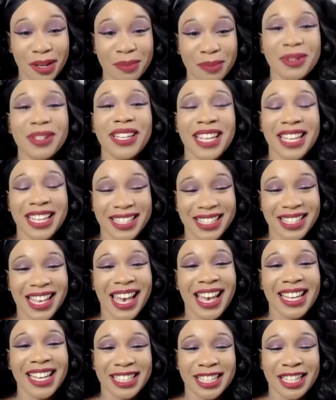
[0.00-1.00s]

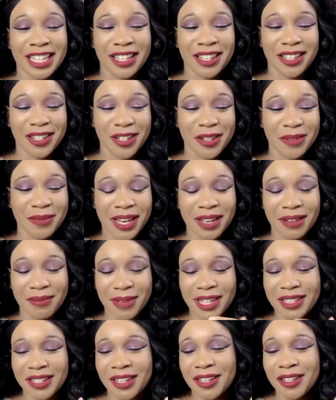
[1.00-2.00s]
exactly. You know, my
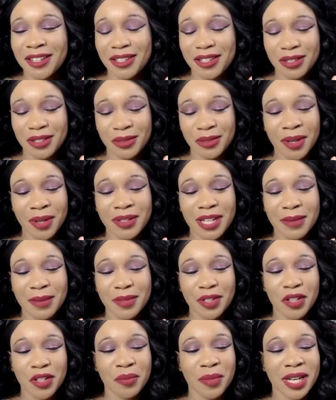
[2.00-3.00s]
tongue swelled up
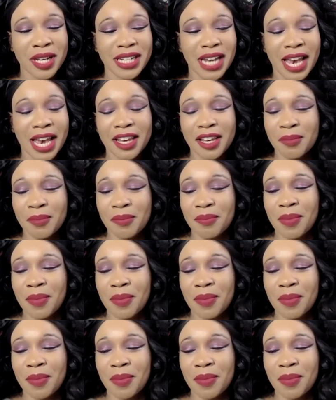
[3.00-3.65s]
so much I could